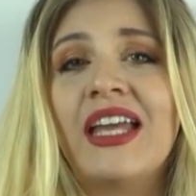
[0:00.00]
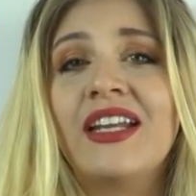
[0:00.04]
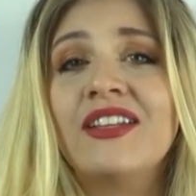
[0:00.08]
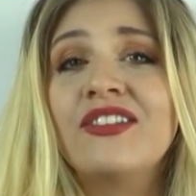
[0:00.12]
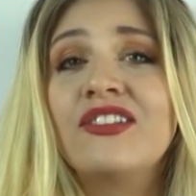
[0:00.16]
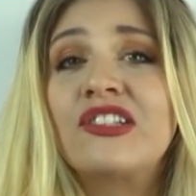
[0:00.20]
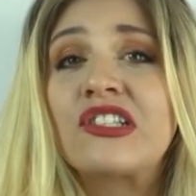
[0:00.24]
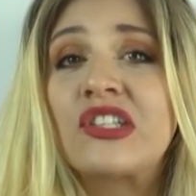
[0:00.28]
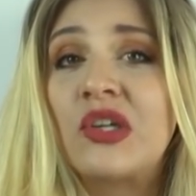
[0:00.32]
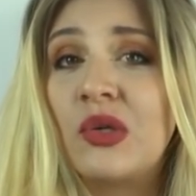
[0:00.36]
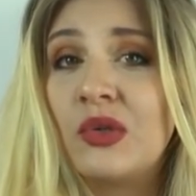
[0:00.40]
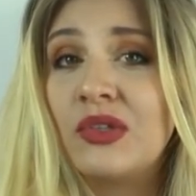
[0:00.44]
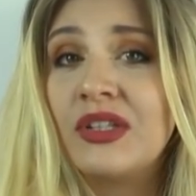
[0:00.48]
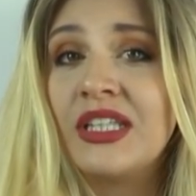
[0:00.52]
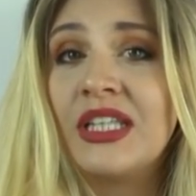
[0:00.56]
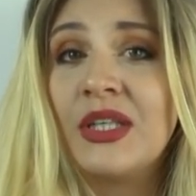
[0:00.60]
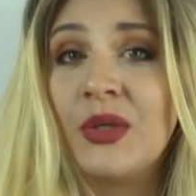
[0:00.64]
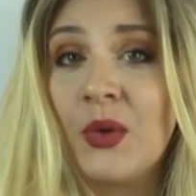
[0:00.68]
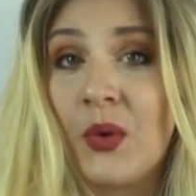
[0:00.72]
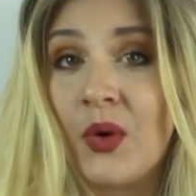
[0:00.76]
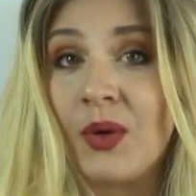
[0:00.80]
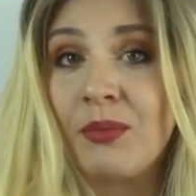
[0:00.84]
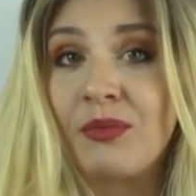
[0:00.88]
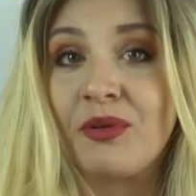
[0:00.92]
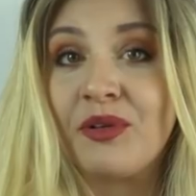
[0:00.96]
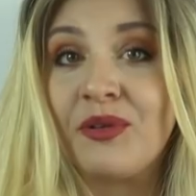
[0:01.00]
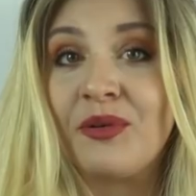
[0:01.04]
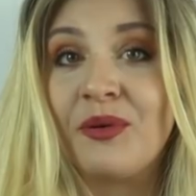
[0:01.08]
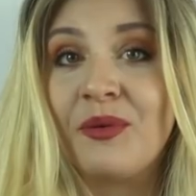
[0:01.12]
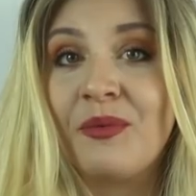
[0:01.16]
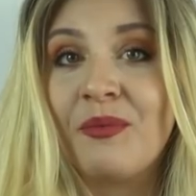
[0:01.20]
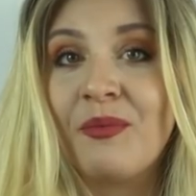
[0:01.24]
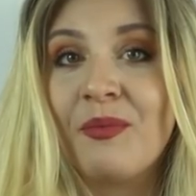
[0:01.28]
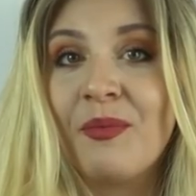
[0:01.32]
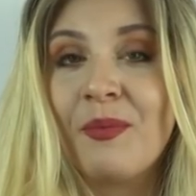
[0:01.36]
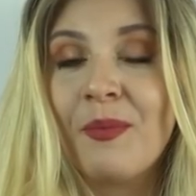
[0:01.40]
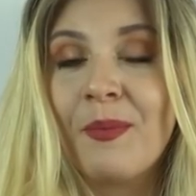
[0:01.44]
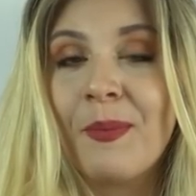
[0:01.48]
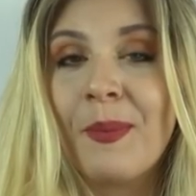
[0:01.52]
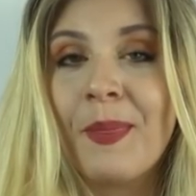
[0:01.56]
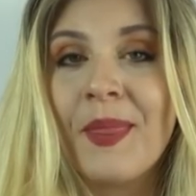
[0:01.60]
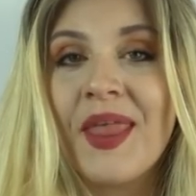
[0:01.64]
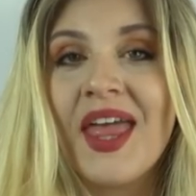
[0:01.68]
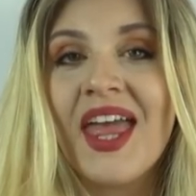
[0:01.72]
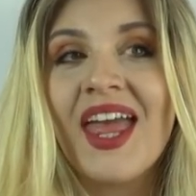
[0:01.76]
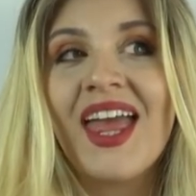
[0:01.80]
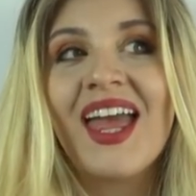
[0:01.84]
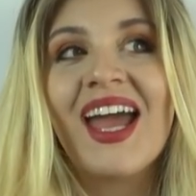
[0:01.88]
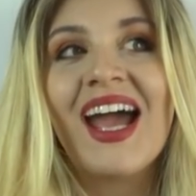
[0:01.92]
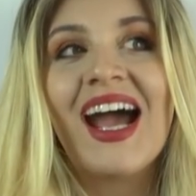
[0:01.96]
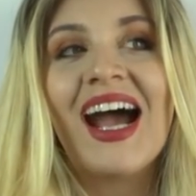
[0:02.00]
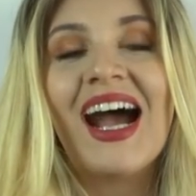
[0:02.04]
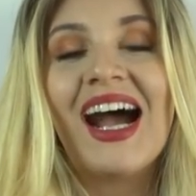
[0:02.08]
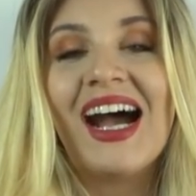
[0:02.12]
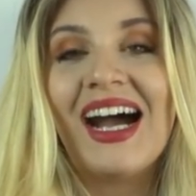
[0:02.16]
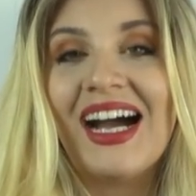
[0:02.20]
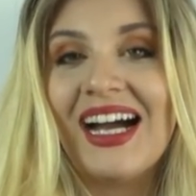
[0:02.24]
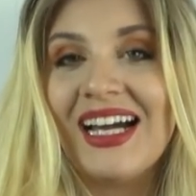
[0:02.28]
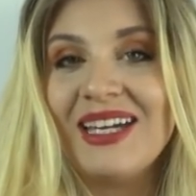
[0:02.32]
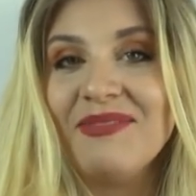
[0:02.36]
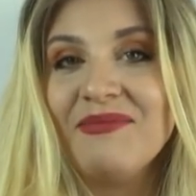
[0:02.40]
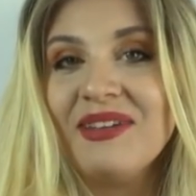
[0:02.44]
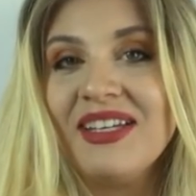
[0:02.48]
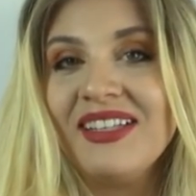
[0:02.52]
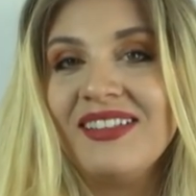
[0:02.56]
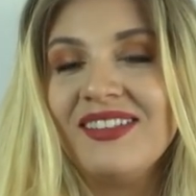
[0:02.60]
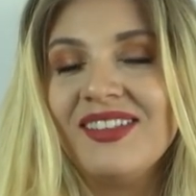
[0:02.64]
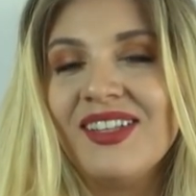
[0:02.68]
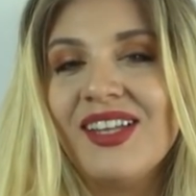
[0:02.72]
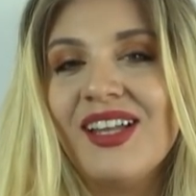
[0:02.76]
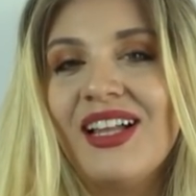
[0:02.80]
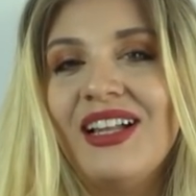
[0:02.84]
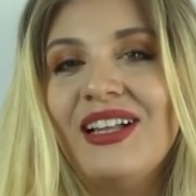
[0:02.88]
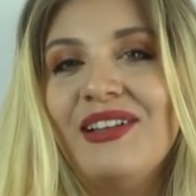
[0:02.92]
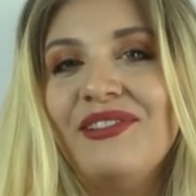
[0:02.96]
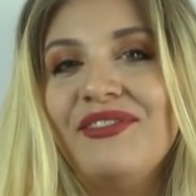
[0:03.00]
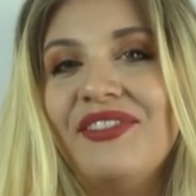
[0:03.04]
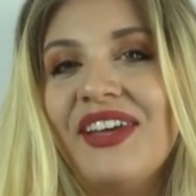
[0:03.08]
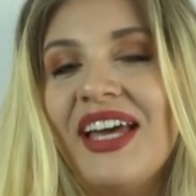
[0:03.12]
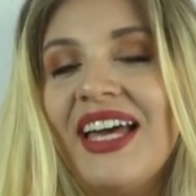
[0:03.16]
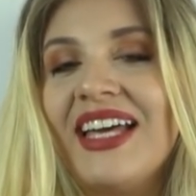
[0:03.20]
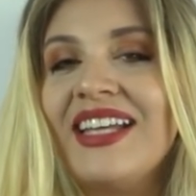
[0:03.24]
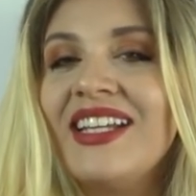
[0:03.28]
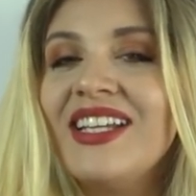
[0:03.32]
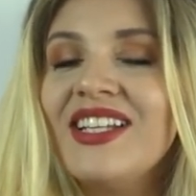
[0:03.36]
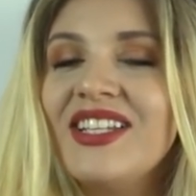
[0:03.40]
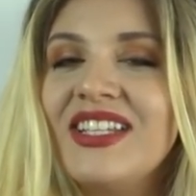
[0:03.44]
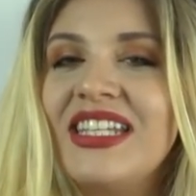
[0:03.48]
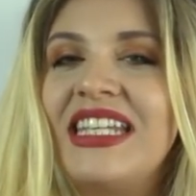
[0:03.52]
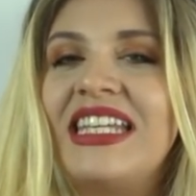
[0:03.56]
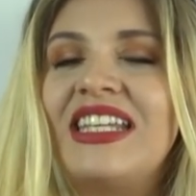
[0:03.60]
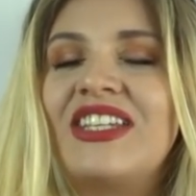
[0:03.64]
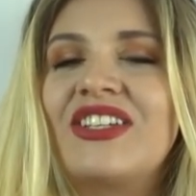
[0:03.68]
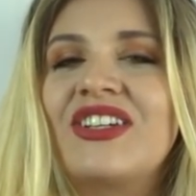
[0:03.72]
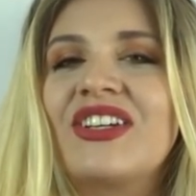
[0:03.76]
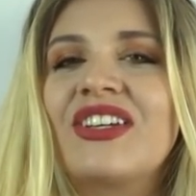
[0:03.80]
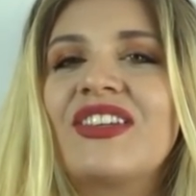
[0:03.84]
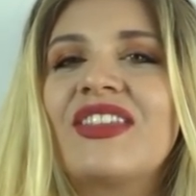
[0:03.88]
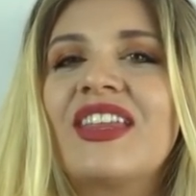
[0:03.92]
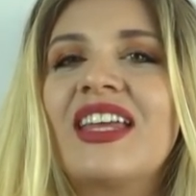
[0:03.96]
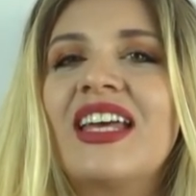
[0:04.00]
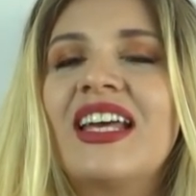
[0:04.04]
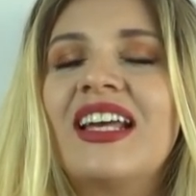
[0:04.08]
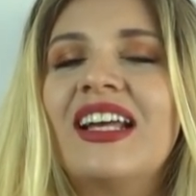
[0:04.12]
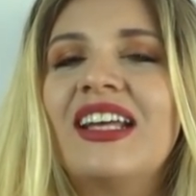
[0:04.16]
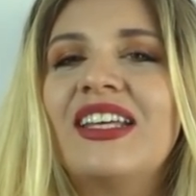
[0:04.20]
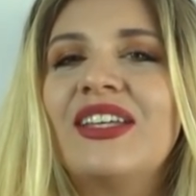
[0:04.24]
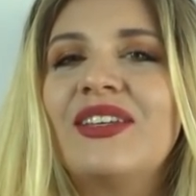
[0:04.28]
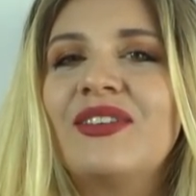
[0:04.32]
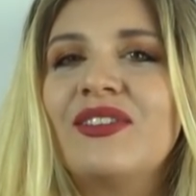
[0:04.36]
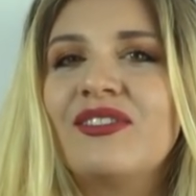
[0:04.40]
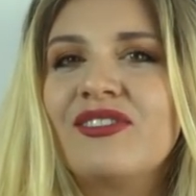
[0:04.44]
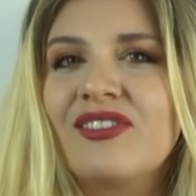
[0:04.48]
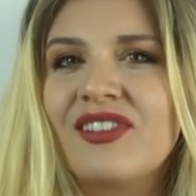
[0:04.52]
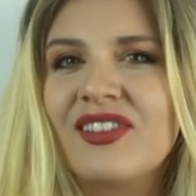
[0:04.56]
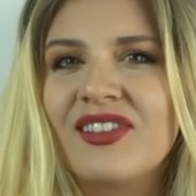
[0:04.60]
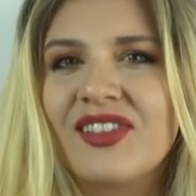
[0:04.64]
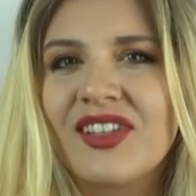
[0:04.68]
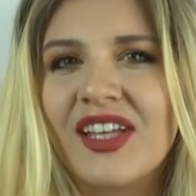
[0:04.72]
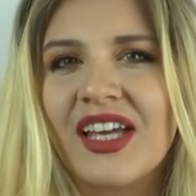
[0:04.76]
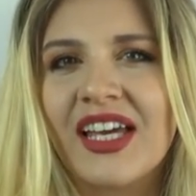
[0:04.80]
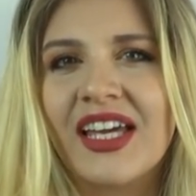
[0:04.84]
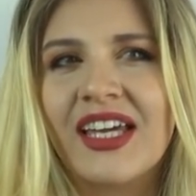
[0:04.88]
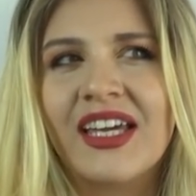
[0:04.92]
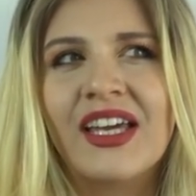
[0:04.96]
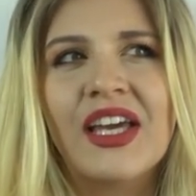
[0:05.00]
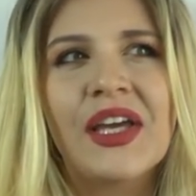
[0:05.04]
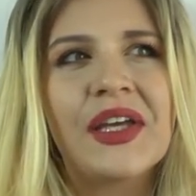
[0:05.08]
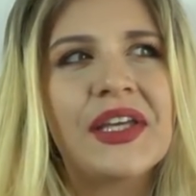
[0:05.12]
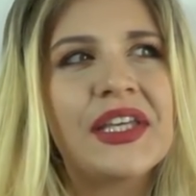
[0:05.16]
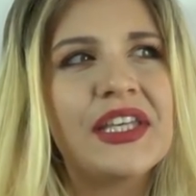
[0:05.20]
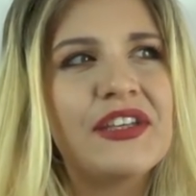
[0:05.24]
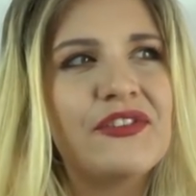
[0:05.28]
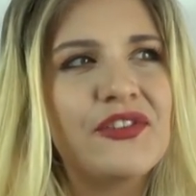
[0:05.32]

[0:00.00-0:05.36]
and it's totally normal. I myself had a teacher that used to say,